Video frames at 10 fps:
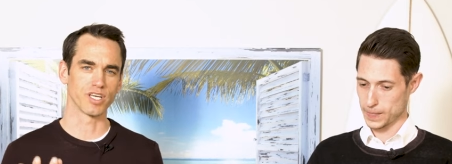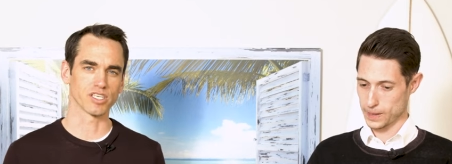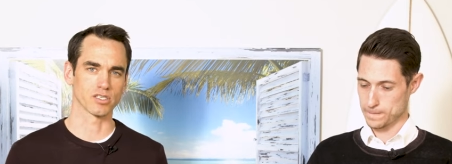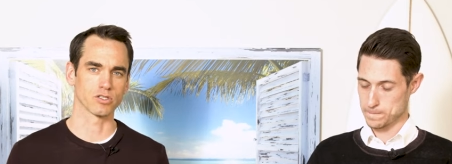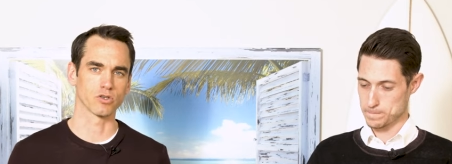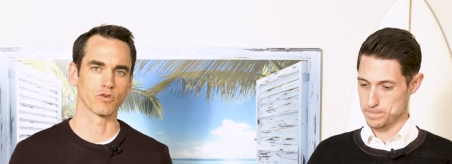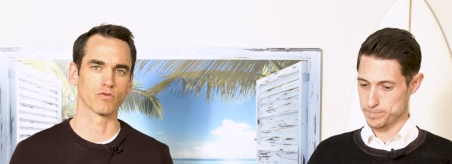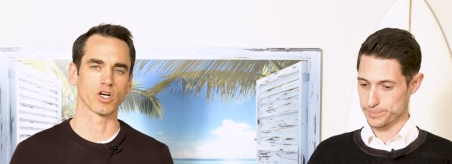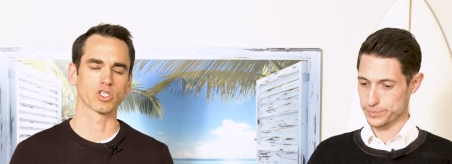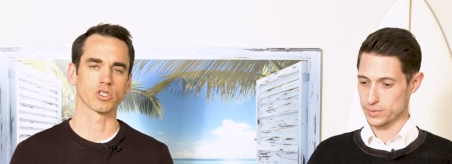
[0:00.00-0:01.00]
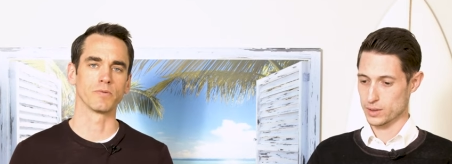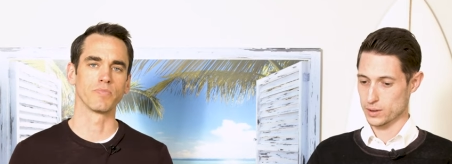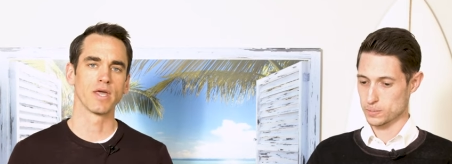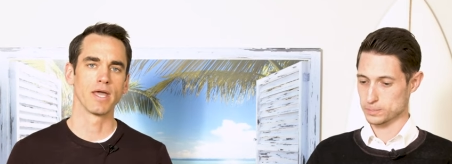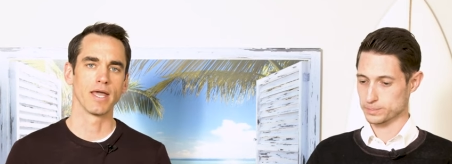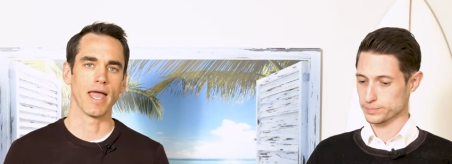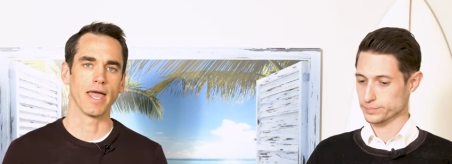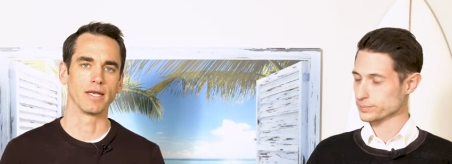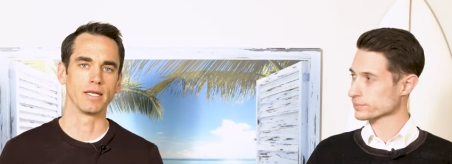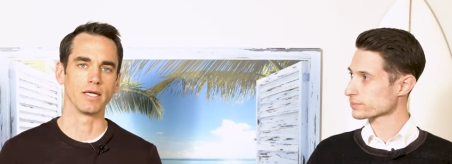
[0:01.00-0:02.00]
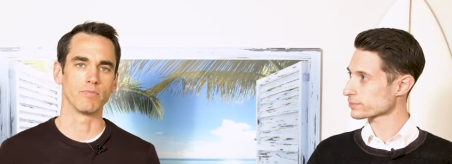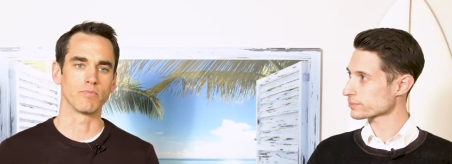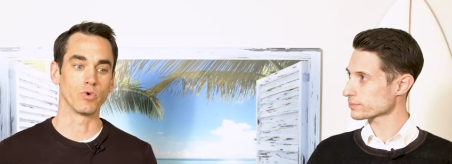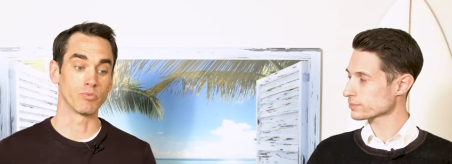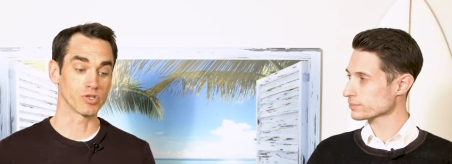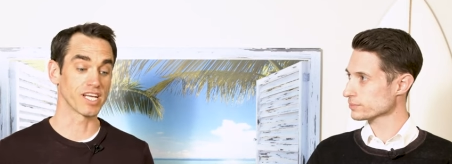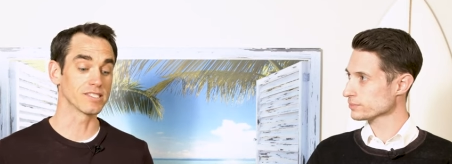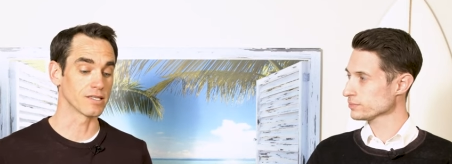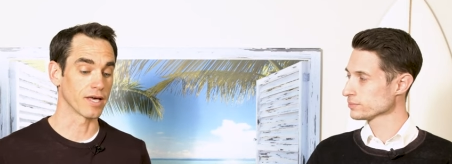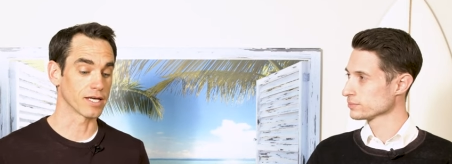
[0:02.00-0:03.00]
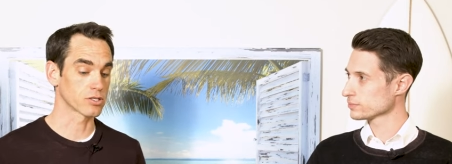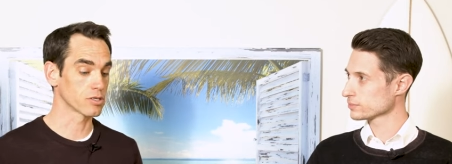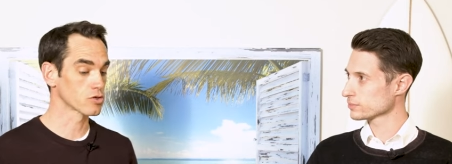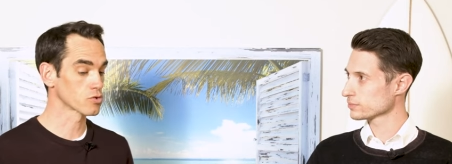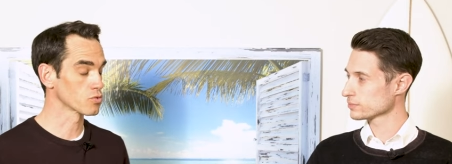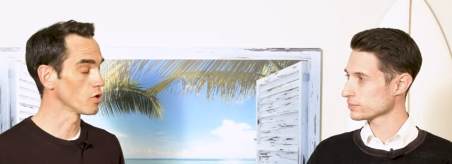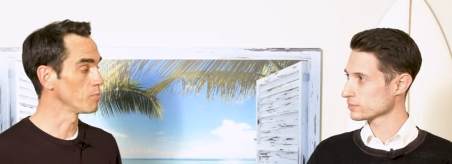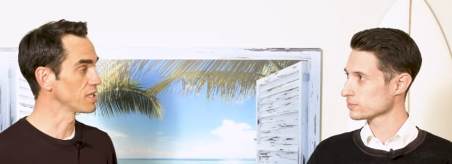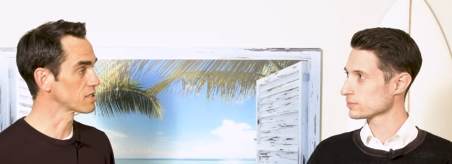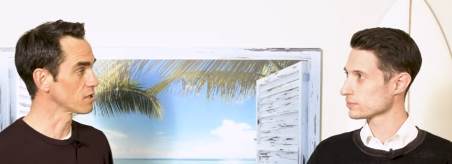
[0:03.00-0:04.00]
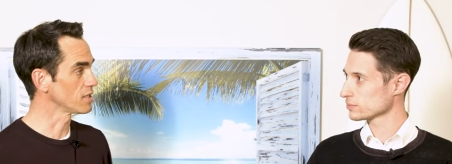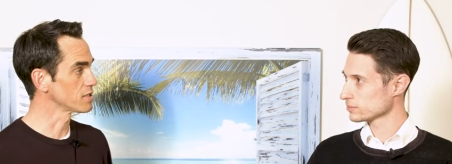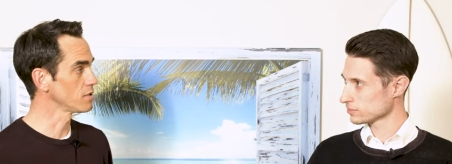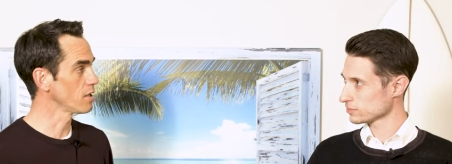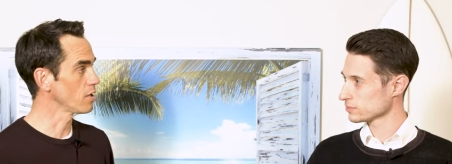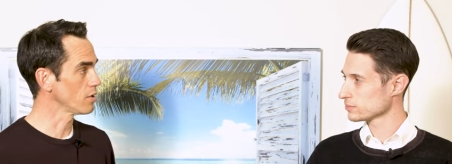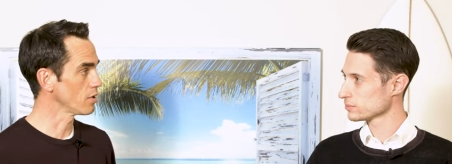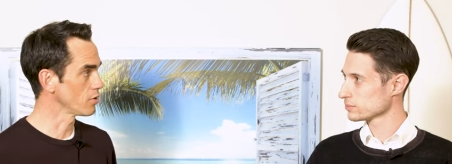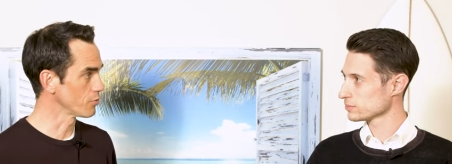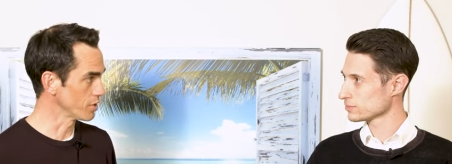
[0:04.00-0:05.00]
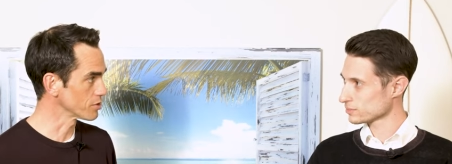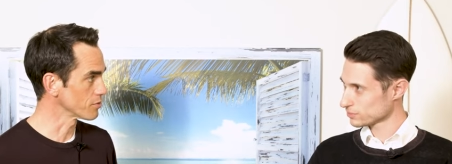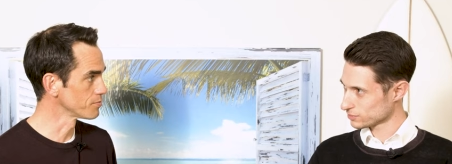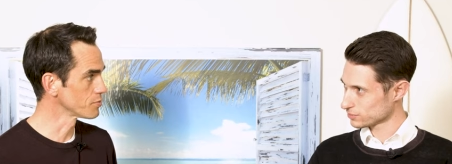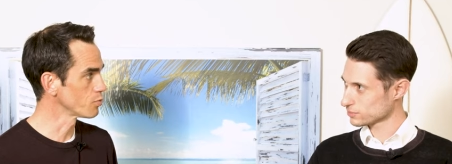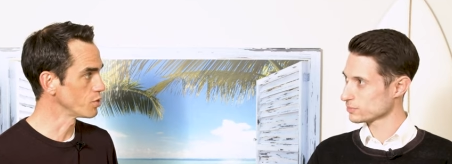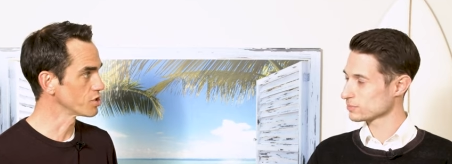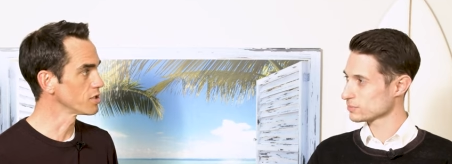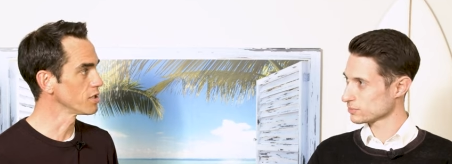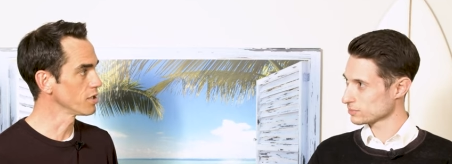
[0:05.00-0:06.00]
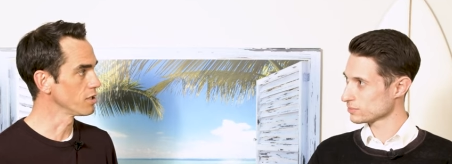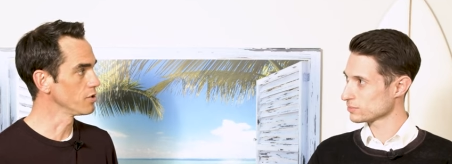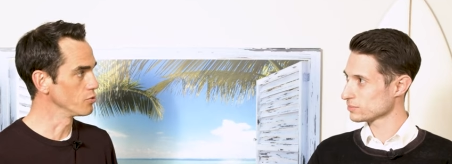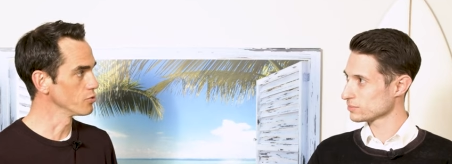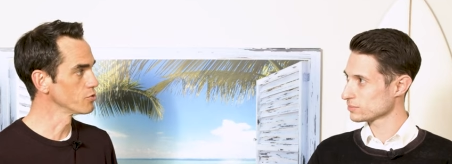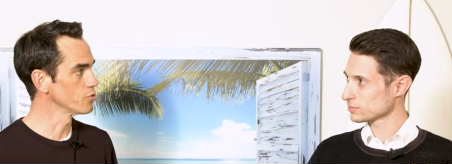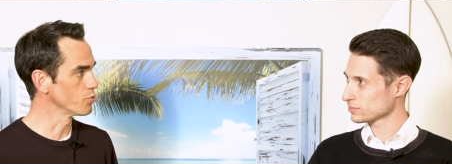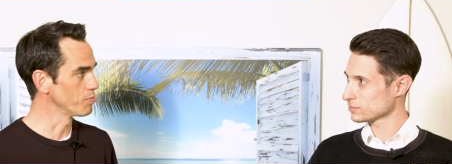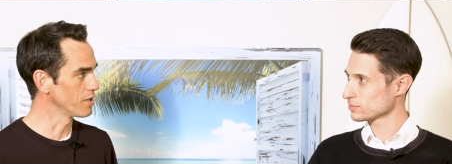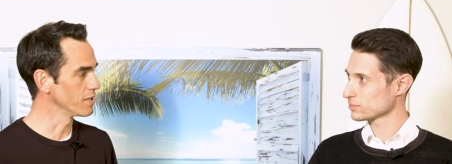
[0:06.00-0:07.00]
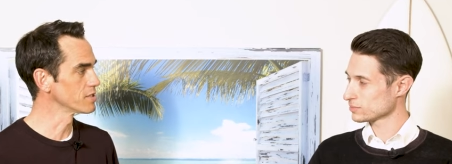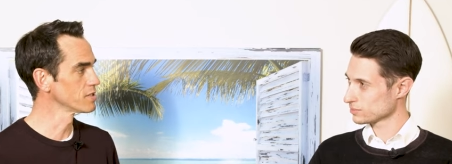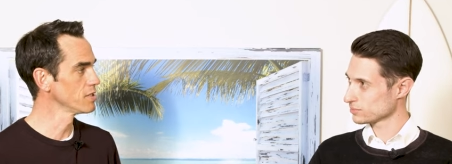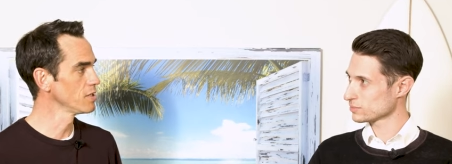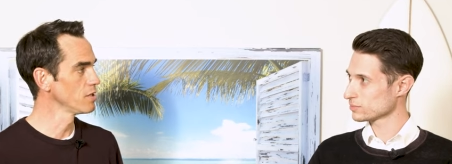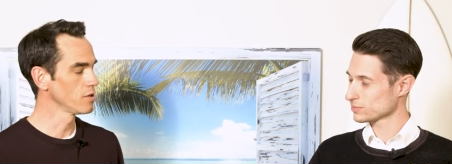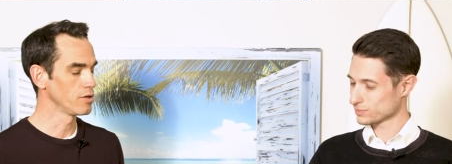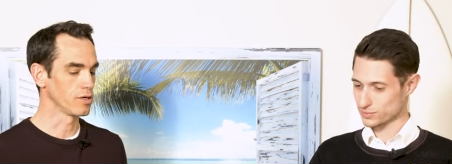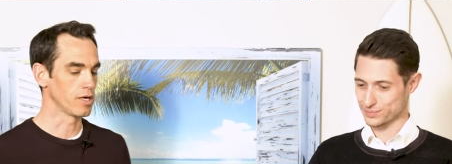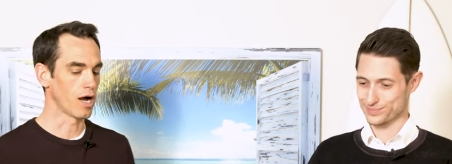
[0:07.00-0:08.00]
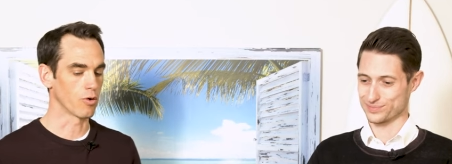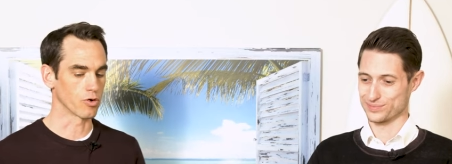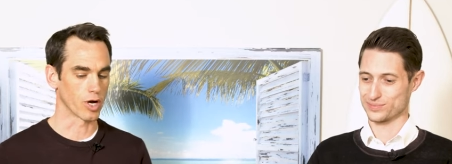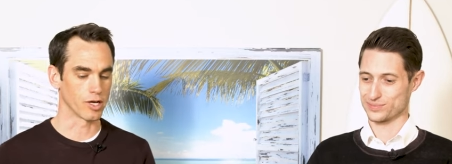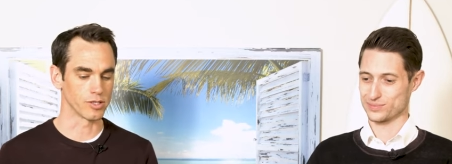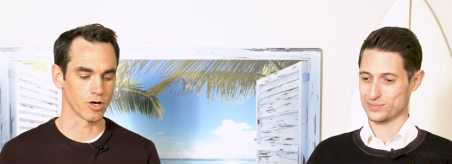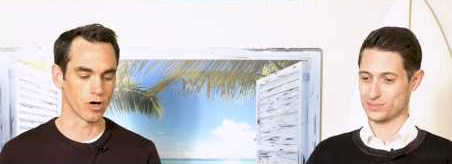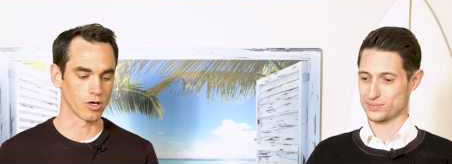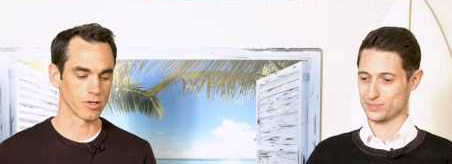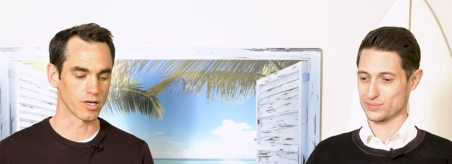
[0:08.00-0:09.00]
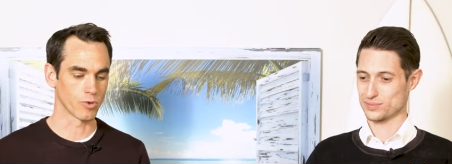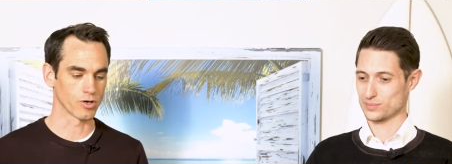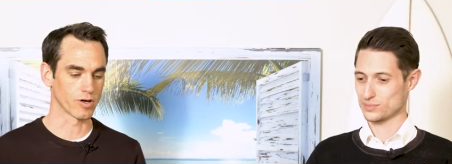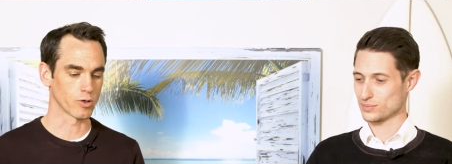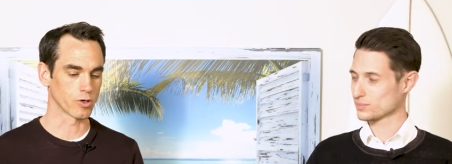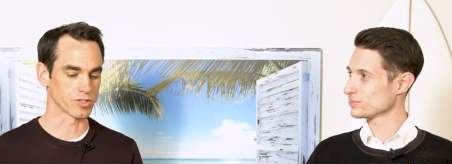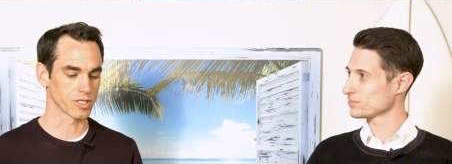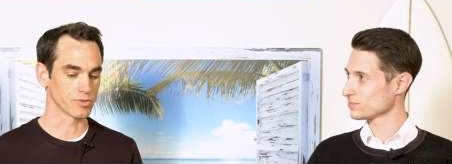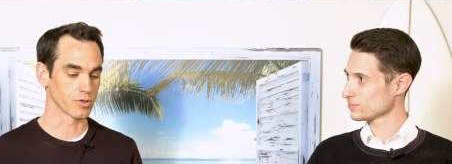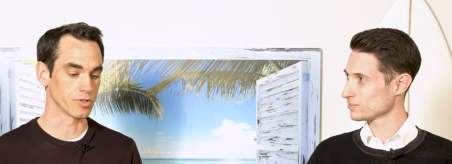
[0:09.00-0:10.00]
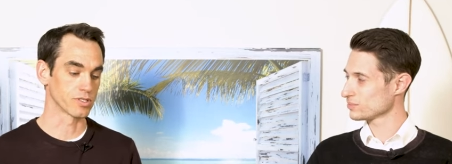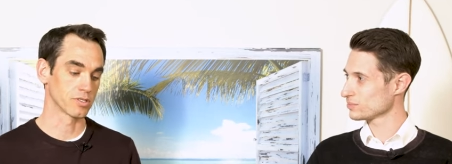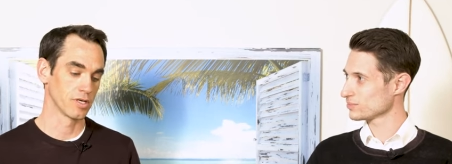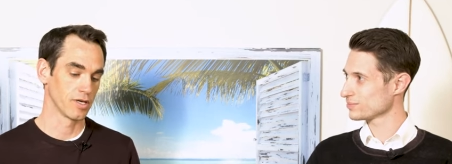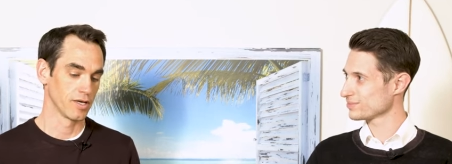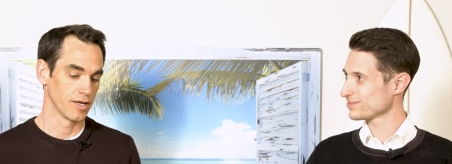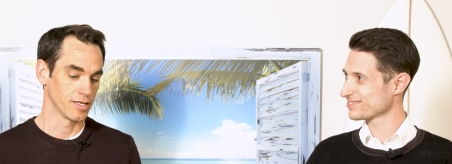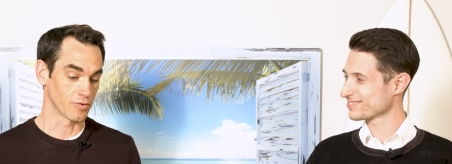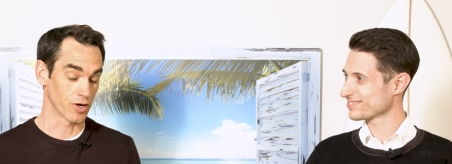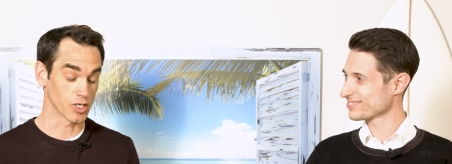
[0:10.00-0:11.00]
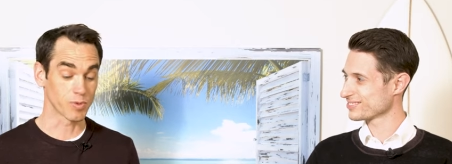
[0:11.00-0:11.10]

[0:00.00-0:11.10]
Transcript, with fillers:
Speaker 1: the essence of the function. And he represented that through a pixelized eraser, which he used to replace the hour end on one of our concepts. So it's it's a very